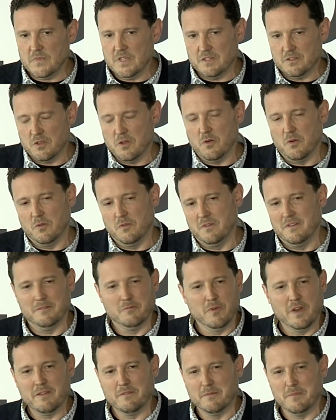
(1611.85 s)
so
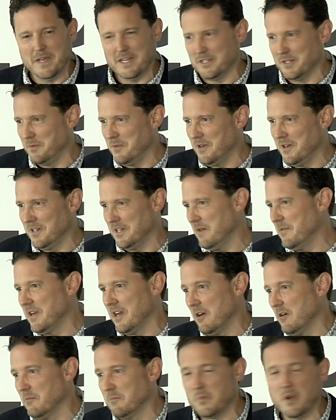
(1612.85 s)
wave a magic wand. I
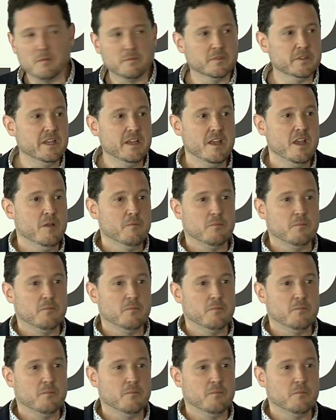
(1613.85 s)
mean, probably